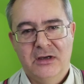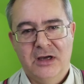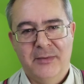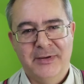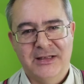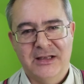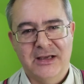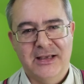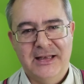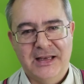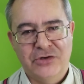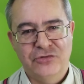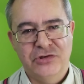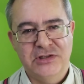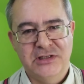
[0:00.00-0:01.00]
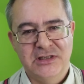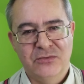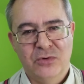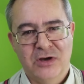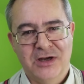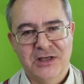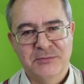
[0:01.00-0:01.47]
A bit like electricity
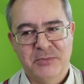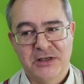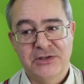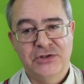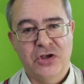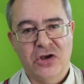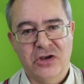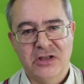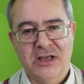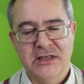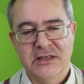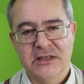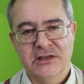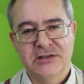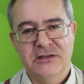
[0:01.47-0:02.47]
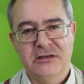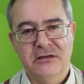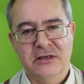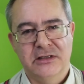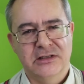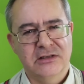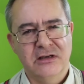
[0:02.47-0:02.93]
works by circulating in a
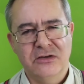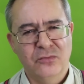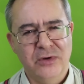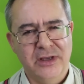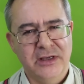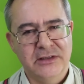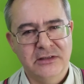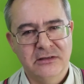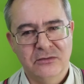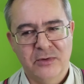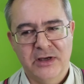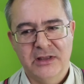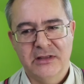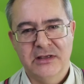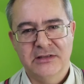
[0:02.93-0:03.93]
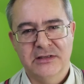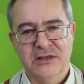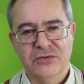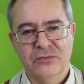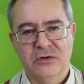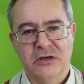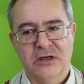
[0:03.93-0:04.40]
circuit. It's kind of weird the way these
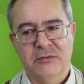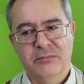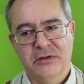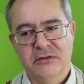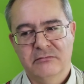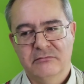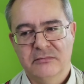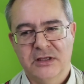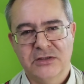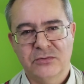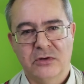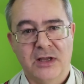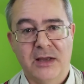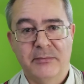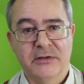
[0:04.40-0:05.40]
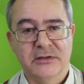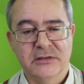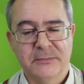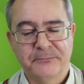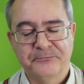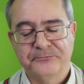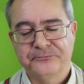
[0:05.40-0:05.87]
things work, but that's what happens.